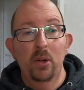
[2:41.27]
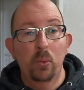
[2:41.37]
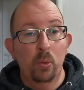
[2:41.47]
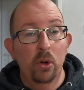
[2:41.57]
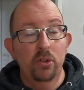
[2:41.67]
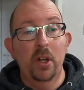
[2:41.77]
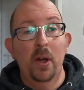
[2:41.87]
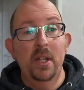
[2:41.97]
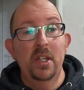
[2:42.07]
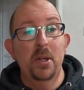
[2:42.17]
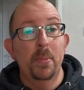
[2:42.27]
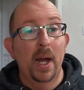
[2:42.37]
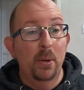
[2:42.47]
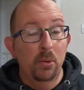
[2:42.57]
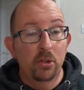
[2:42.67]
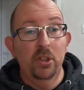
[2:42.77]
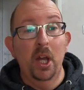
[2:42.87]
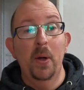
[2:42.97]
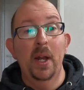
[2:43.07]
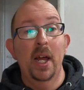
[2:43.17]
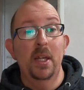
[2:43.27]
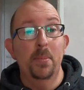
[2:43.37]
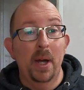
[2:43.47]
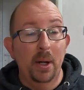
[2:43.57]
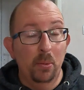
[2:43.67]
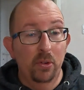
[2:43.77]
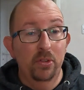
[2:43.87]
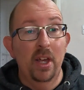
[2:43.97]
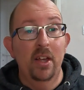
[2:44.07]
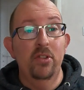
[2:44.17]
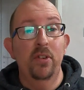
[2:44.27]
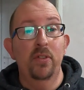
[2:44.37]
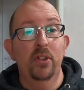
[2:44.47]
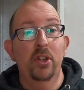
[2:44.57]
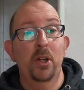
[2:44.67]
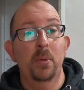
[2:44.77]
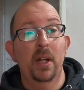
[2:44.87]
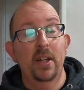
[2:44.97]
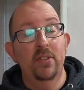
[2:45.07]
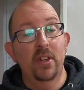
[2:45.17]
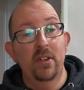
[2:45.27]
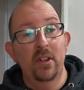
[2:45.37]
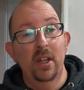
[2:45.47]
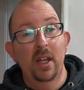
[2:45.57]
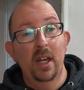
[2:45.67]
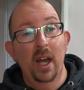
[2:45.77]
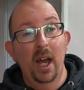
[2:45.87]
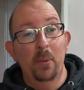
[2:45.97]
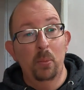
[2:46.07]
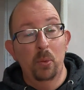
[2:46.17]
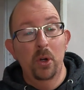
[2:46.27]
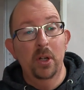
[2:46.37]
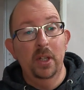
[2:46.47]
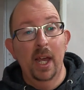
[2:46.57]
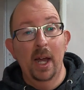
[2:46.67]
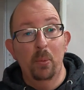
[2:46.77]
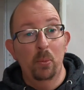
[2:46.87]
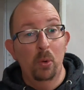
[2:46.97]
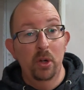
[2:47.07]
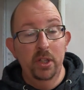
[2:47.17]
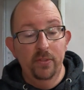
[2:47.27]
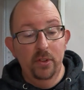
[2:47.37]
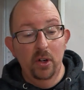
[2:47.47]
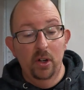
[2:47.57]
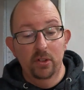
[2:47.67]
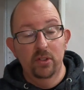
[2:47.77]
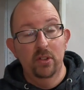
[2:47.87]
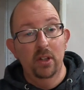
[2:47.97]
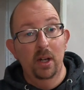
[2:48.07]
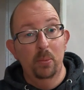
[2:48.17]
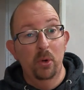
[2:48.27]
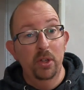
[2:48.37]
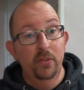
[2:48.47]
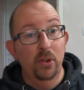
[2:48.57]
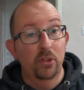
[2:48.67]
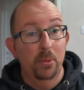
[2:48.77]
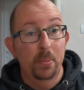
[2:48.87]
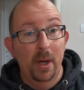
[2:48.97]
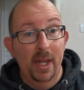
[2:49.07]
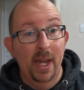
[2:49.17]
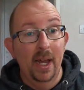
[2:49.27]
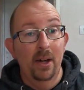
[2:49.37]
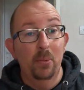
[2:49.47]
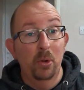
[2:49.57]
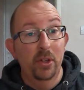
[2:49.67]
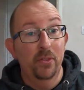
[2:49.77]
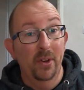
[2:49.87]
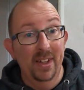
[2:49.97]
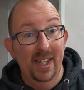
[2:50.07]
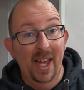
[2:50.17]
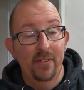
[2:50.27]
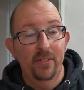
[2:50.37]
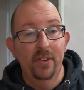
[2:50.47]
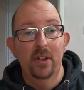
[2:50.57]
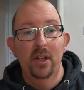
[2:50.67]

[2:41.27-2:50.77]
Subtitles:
What's going in your bank, what's going out your bank, what debts you've accumulated, and work out what you've got and what you've got to pay out and what you've got left.